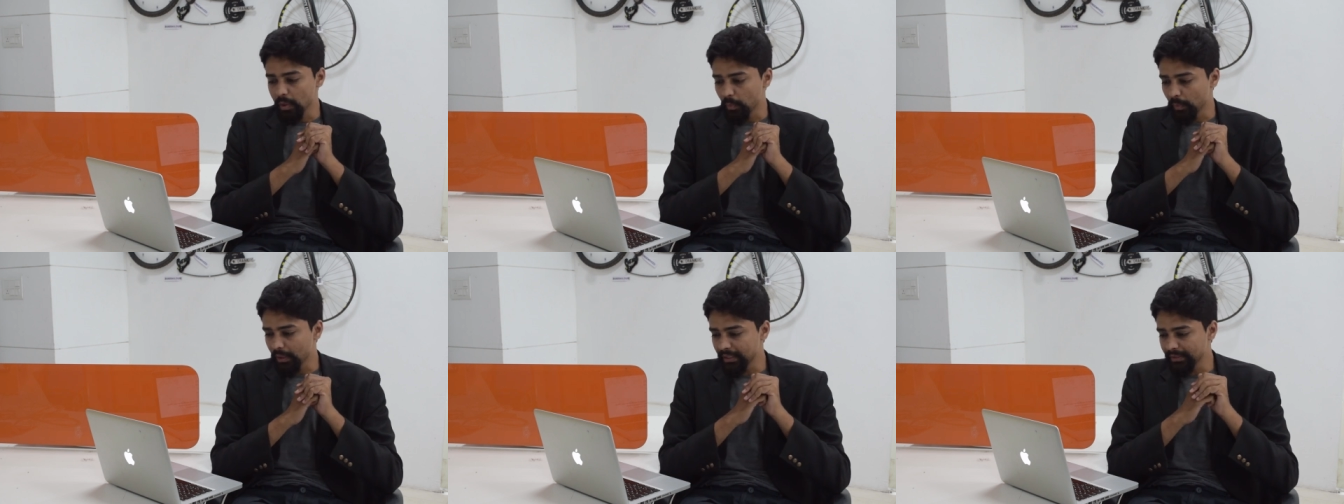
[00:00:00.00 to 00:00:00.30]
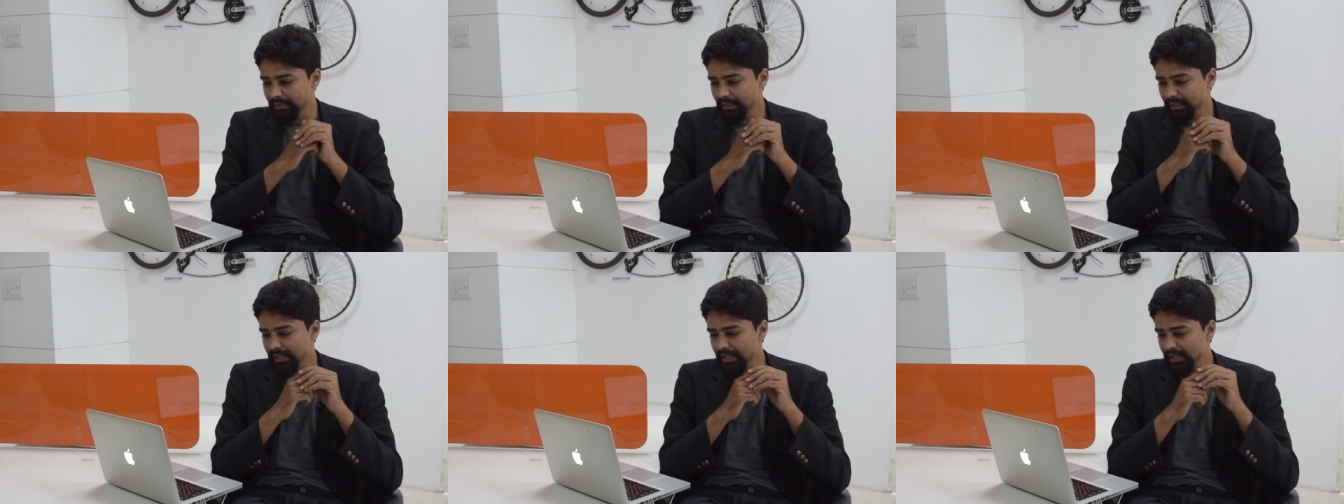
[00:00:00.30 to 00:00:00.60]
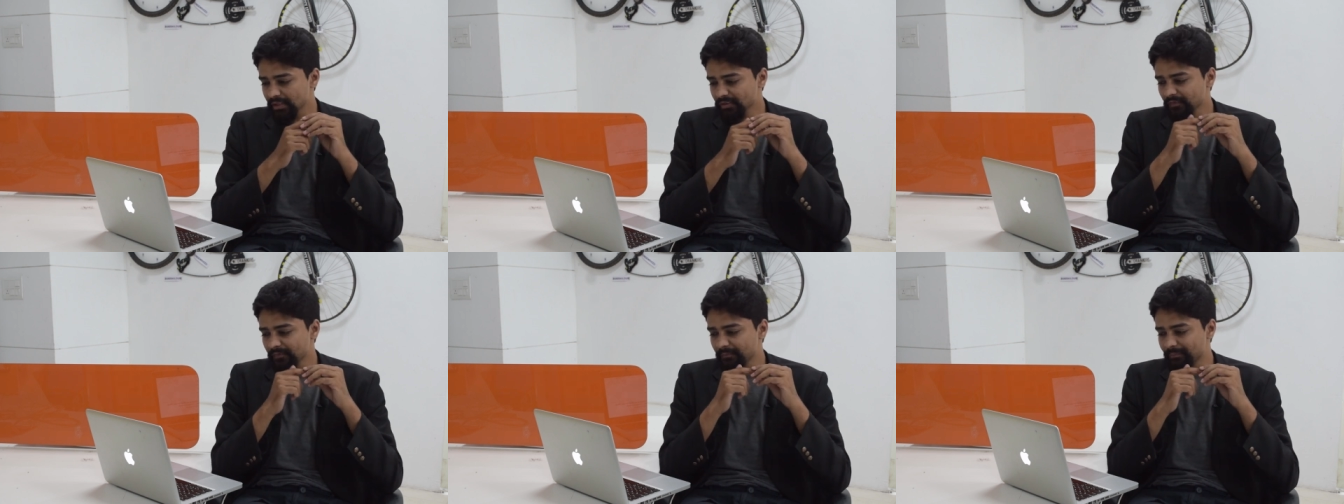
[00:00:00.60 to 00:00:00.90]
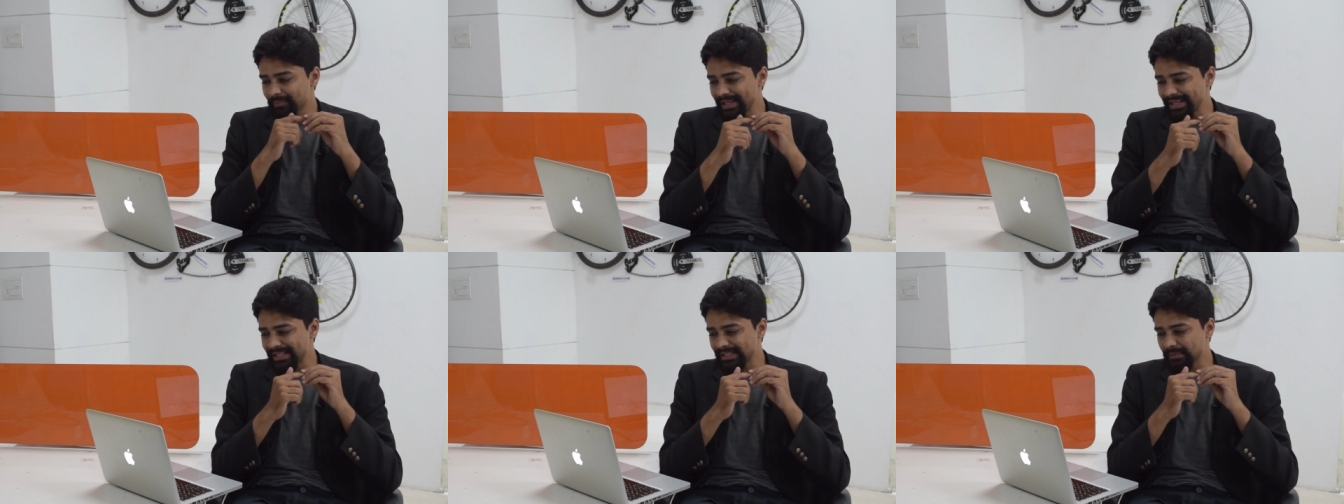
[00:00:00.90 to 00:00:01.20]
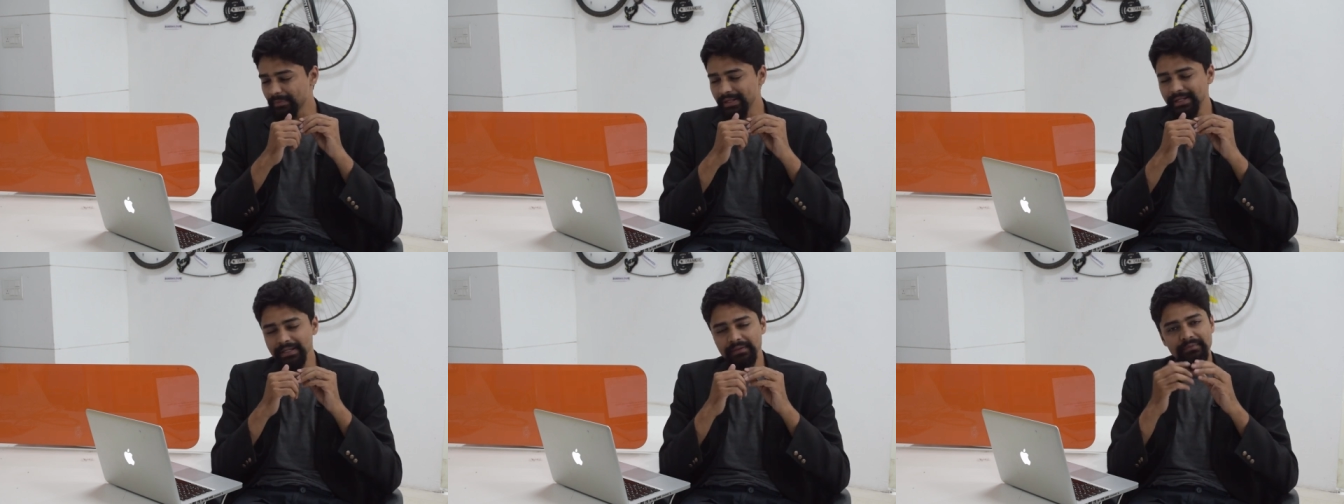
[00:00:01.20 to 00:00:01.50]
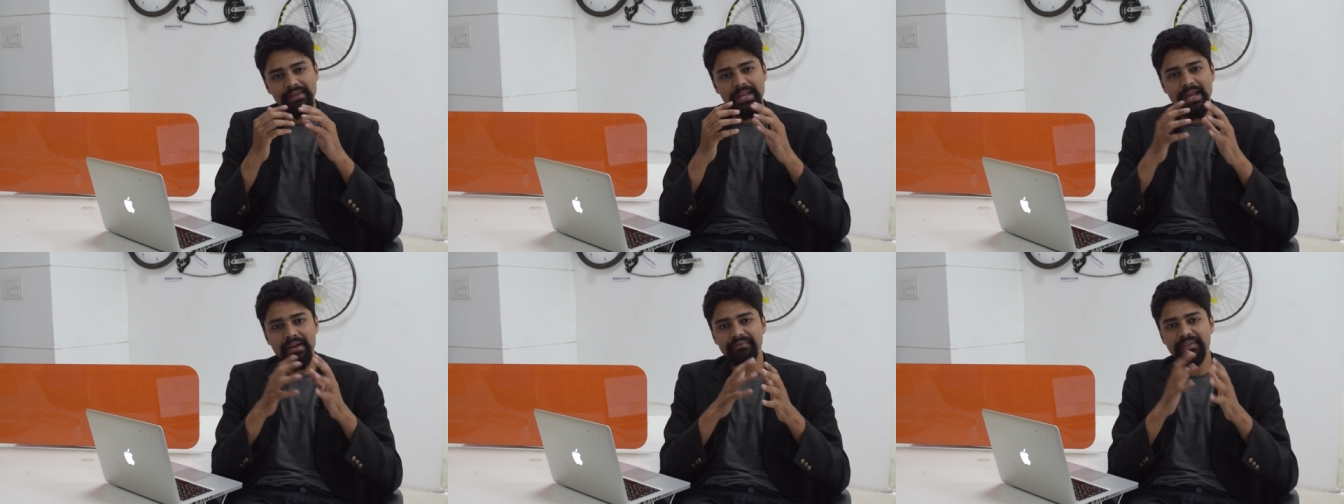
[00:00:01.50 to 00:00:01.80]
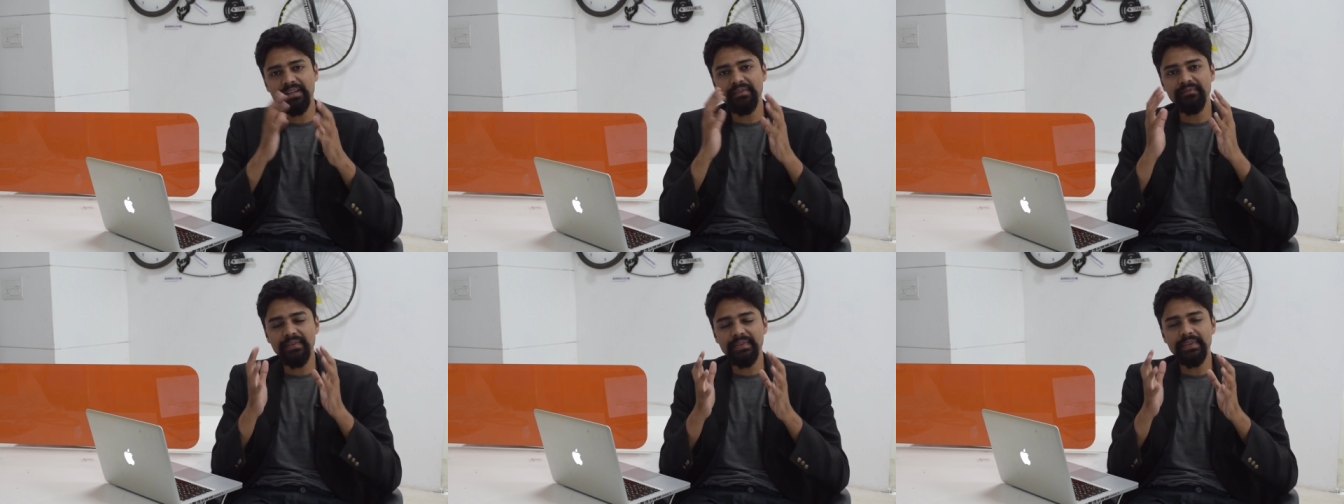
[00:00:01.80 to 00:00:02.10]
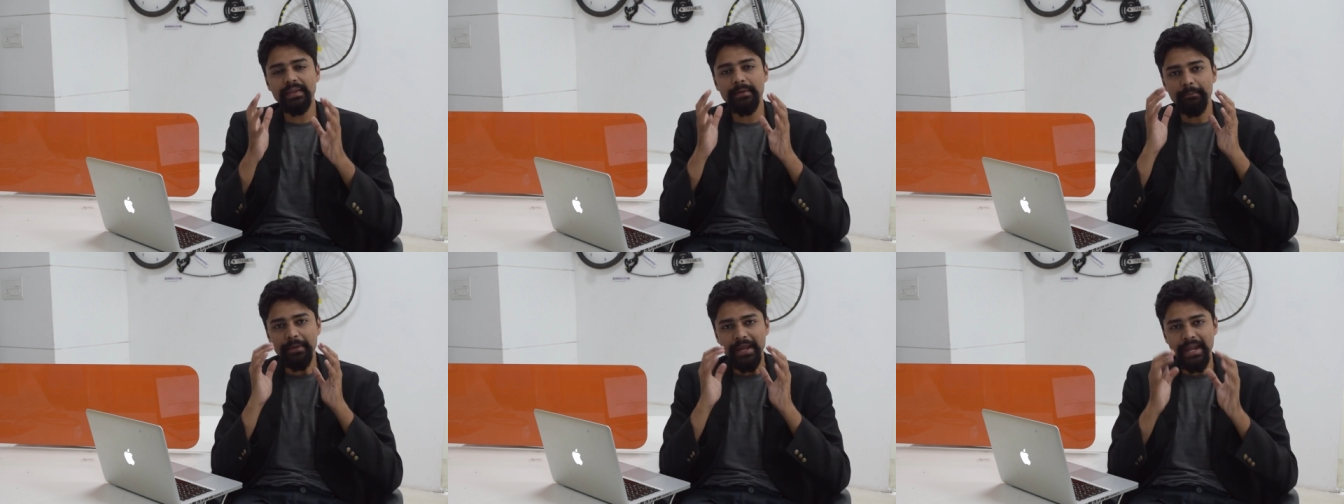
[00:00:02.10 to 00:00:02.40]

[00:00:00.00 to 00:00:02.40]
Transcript: Well, in the case of placement, we have given them